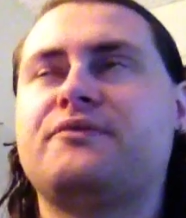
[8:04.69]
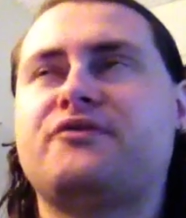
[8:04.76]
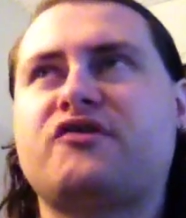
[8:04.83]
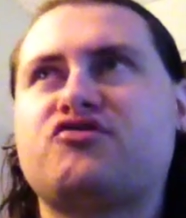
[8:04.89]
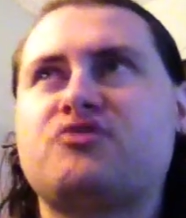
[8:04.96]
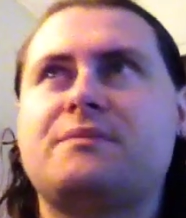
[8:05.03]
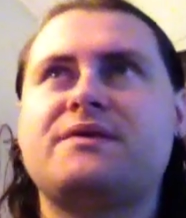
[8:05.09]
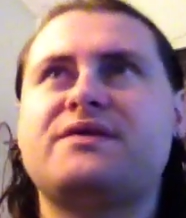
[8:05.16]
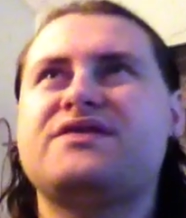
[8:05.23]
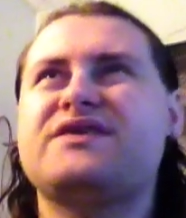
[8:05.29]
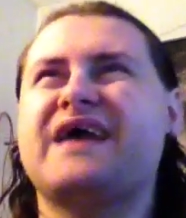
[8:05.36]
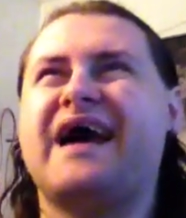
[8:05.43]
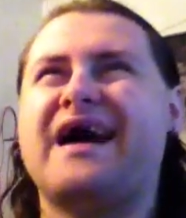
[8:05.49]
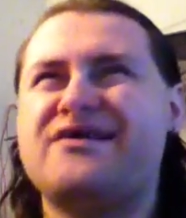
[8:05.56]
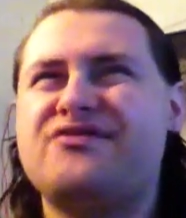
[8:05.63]
potentially be
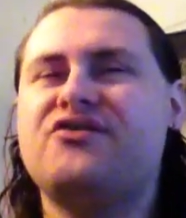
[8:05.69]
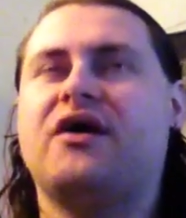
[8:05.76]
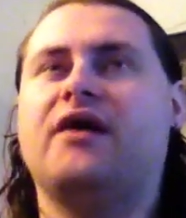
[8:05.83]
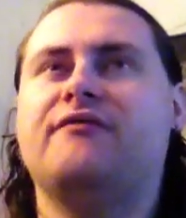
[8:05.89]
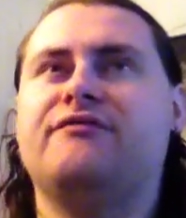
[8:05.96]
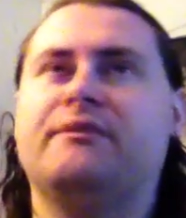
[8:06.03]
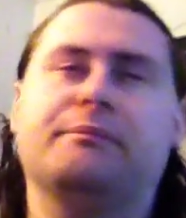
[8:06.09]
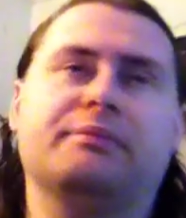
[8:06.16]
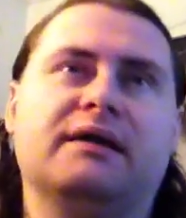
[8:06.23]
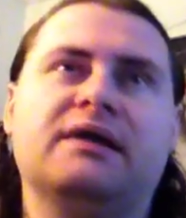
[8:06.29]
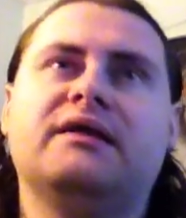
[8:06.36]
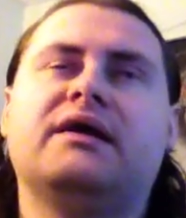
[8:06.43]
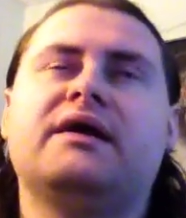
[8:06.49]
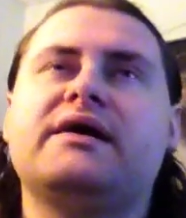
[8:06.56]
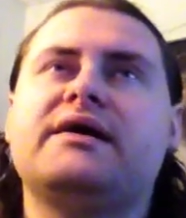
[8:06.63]
the end of the
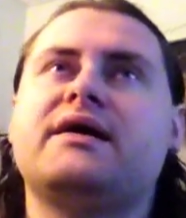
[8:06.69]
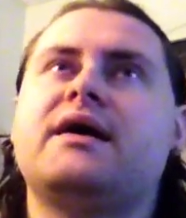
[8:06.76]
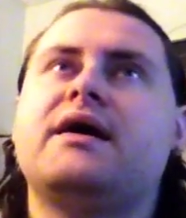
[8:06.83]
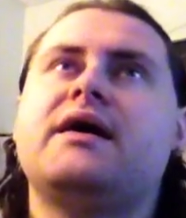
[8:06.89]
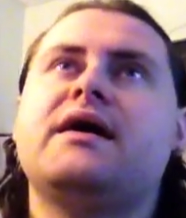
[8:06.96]
bloodline